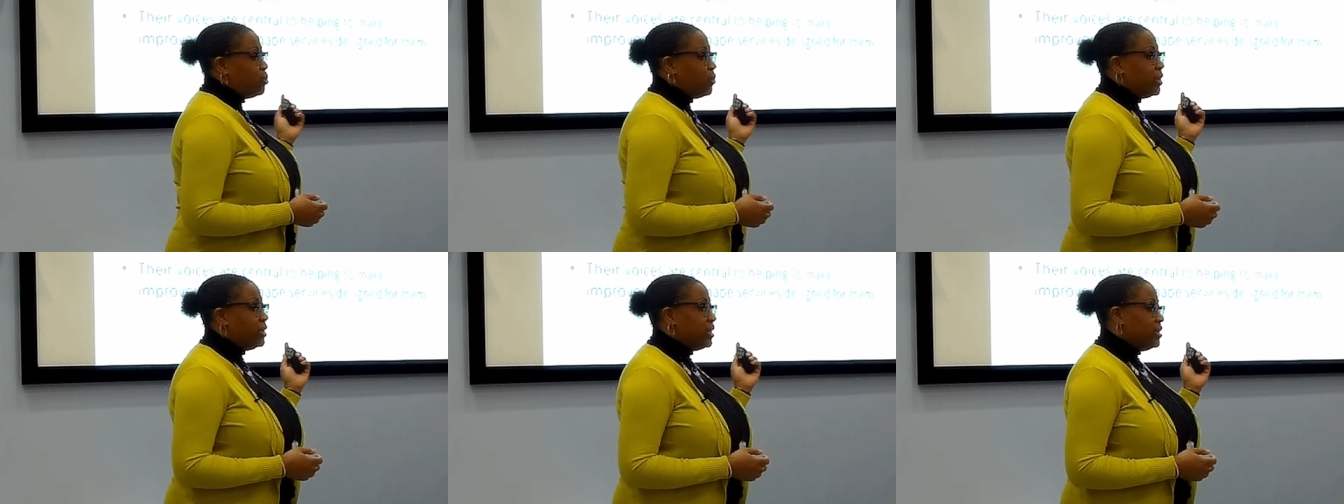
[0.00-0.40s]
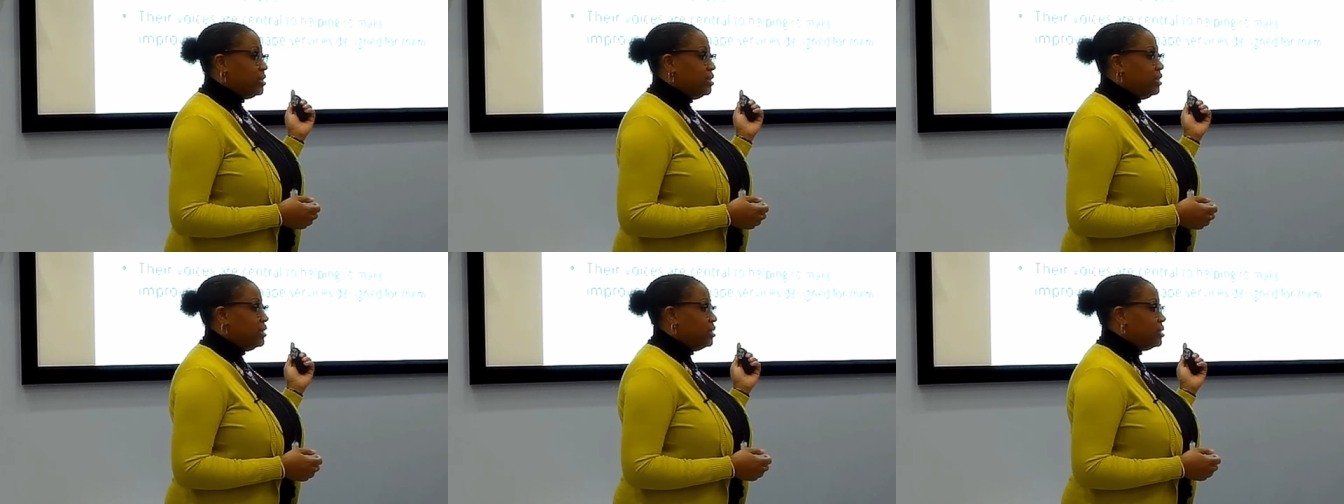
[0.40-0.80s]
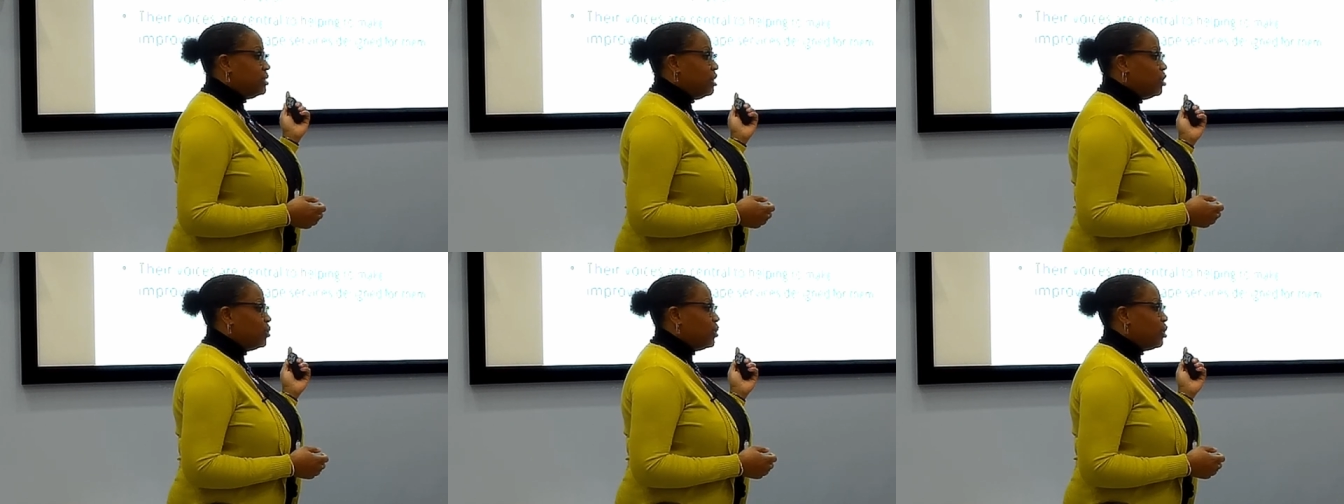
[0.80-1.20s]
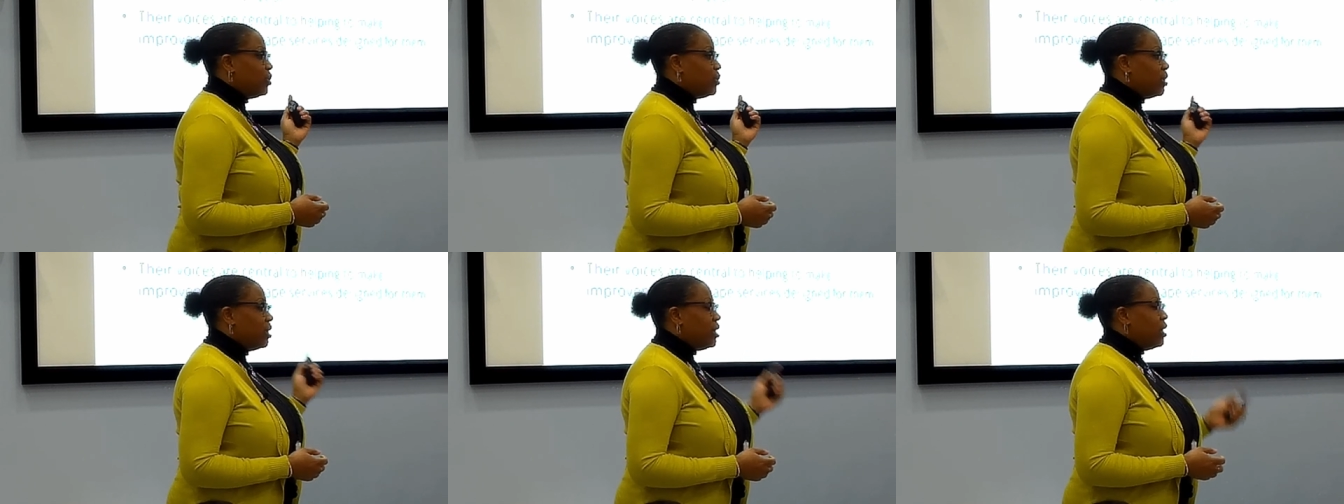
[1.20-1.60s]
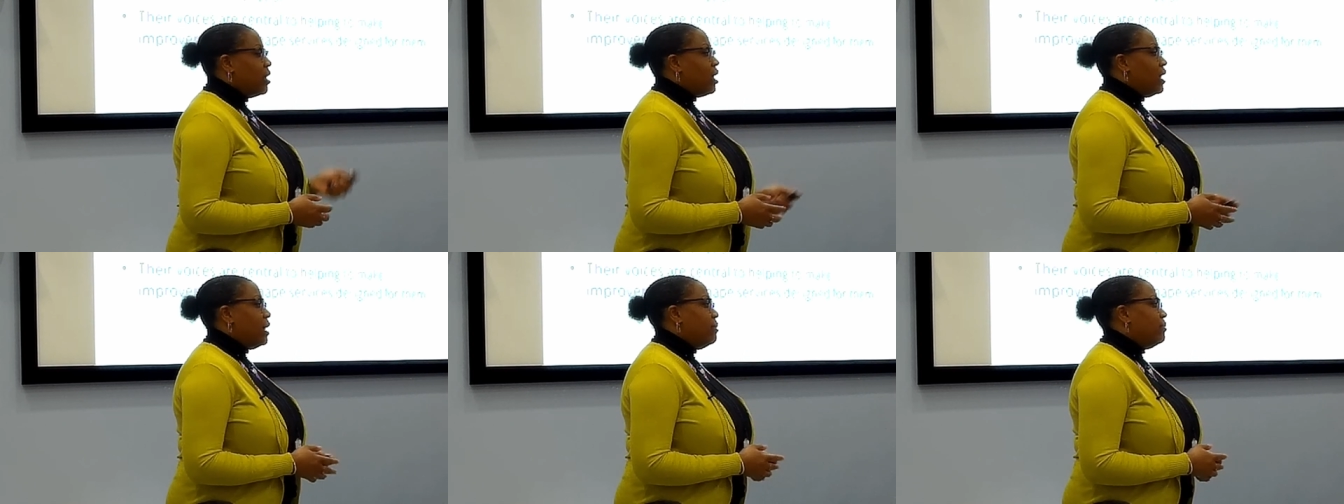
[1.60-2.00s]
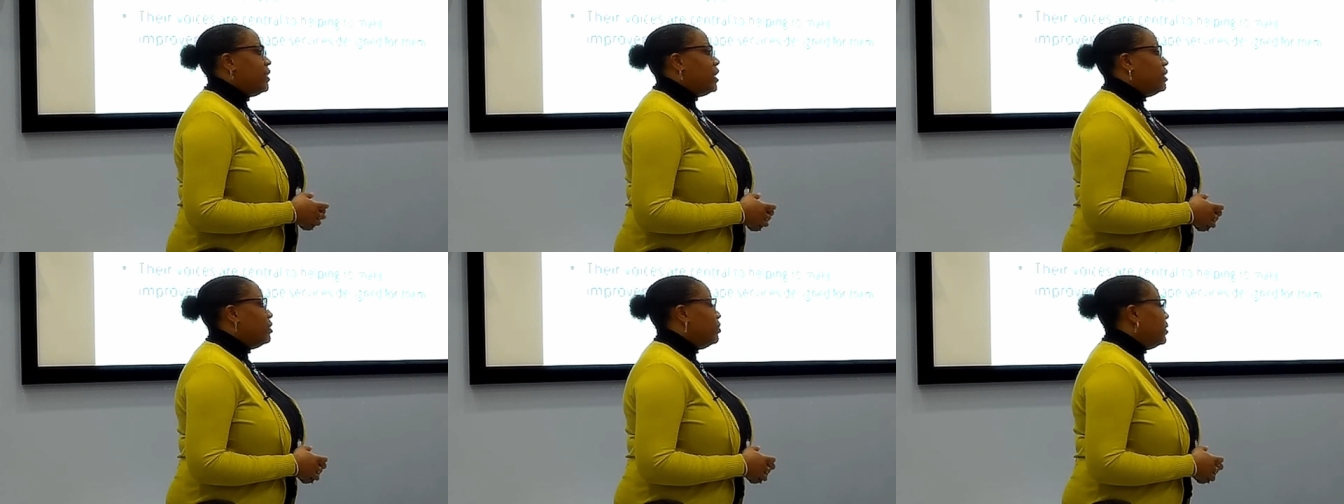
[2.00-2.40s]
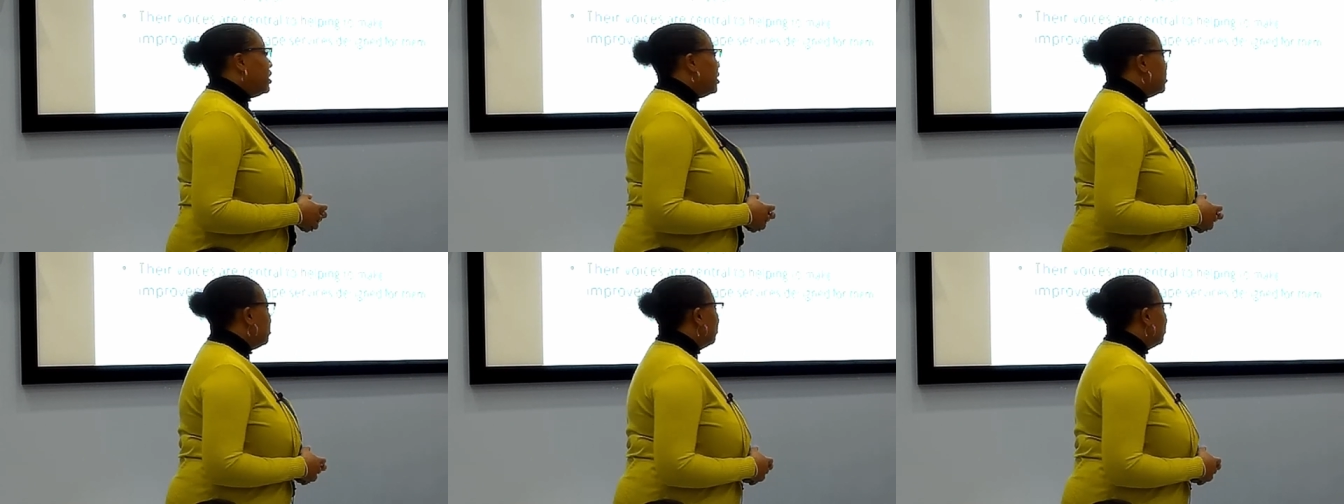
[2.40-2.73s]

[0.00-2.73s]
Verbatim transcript: When they see this logo, um, they know that